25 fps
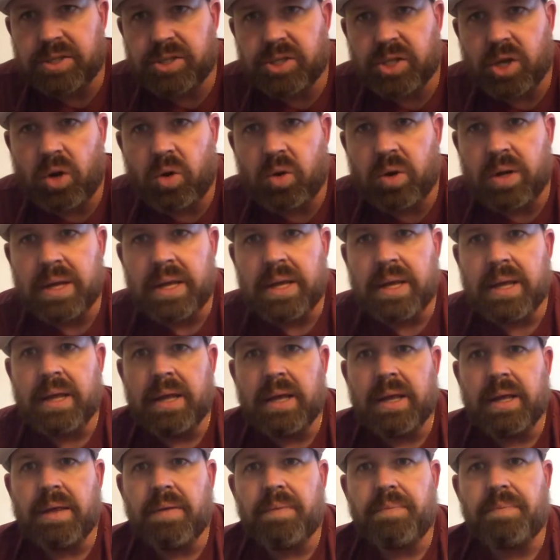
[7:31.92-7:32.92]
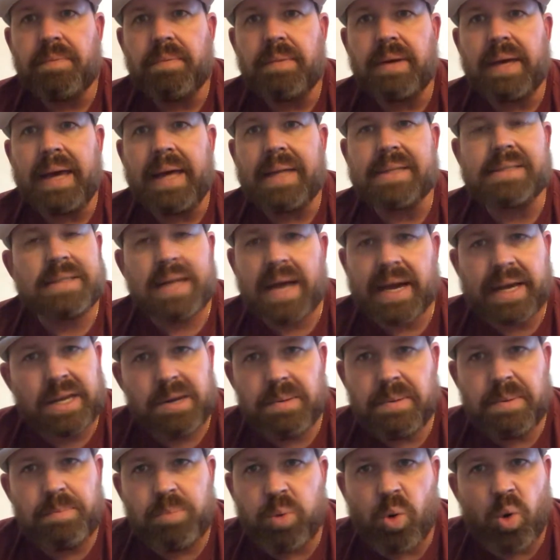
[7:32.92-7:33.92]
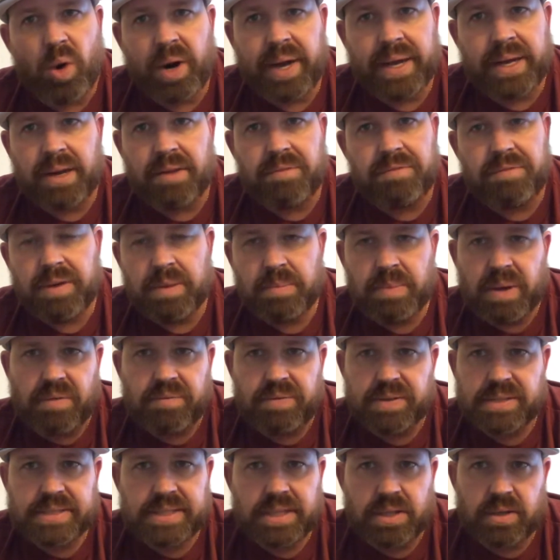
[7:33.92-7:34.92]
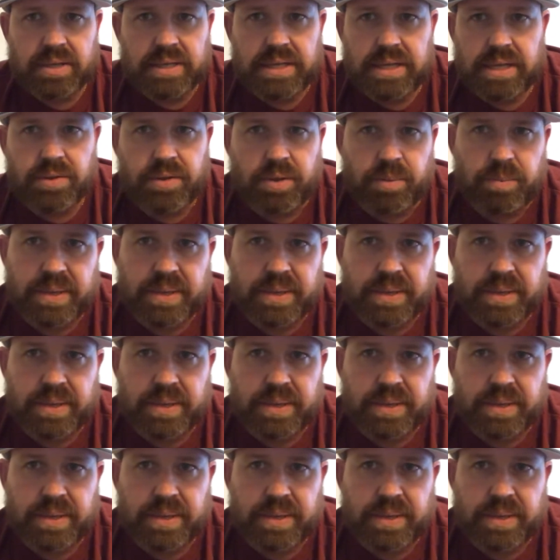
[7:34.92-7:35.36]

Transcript: So it's not gonna be boring in a female facility either,